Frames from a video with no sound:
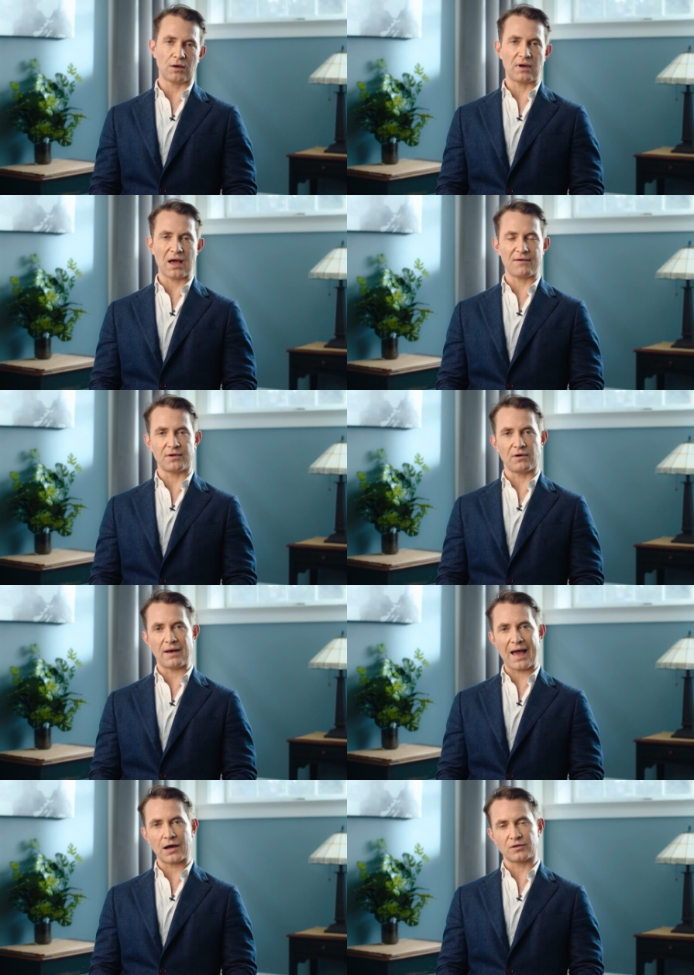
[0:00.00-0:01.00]
you don't have your
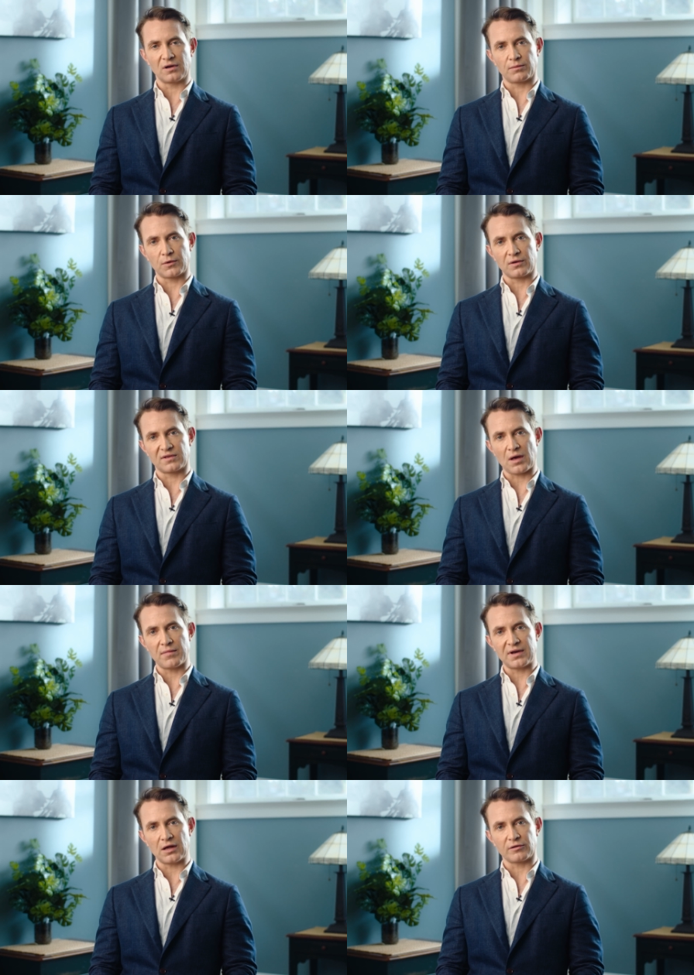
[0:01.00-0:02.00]
own actions because
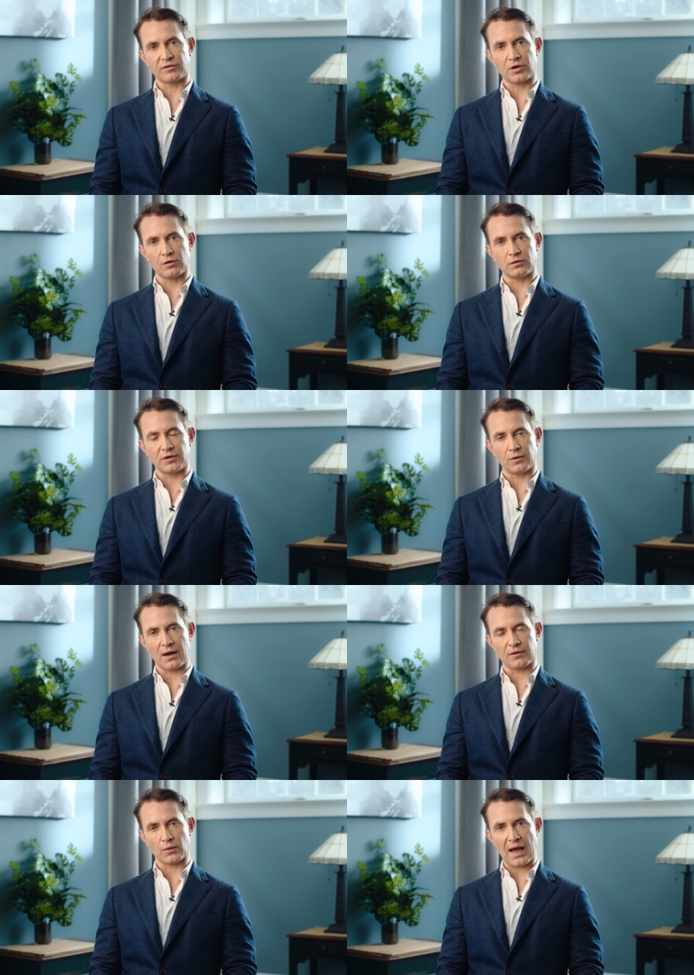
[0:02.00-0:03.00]
somebody else told you
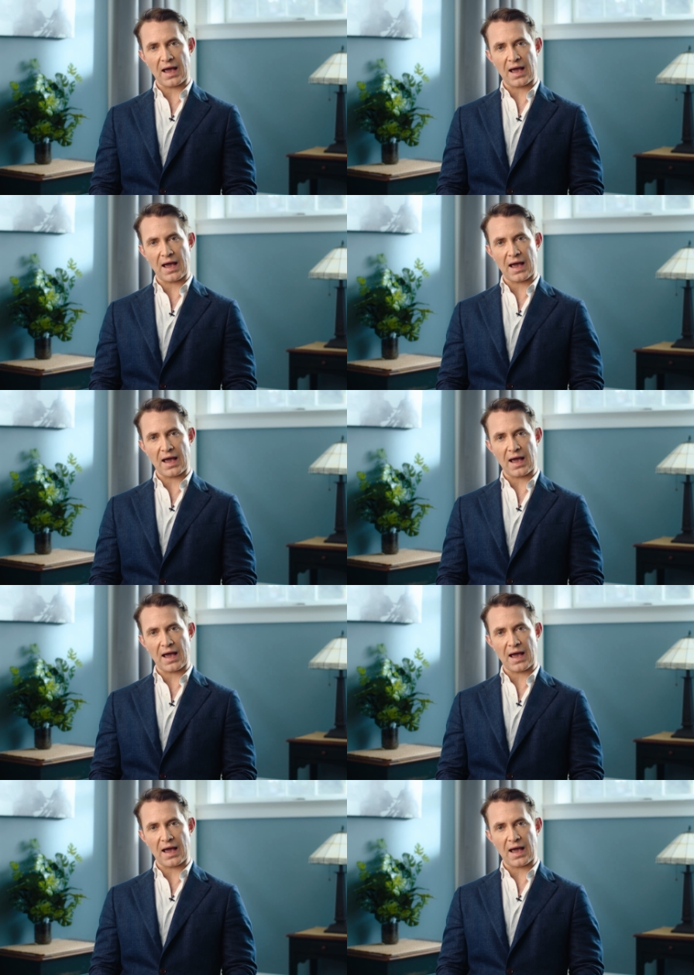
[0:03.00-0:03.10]
how to